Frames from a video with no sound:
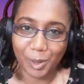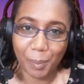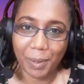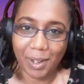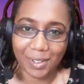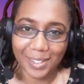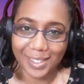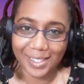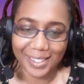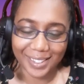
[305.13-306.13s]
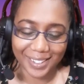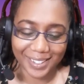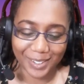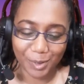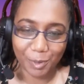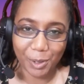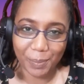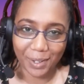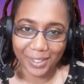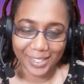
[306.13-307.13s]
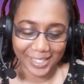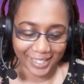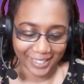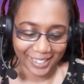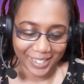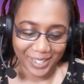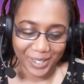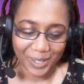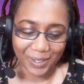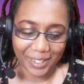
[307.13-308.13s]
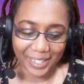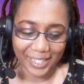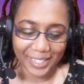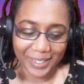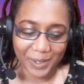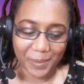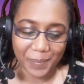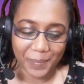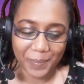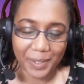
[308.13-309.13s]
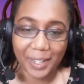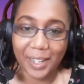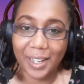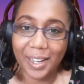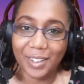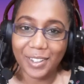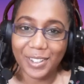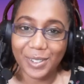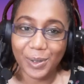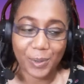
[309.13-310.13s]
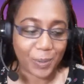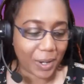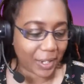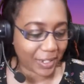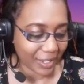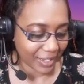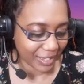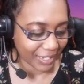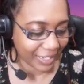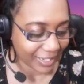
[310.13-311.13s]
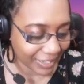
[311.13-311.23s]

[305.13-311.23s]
plugs, no free plugs here, right? So another thing,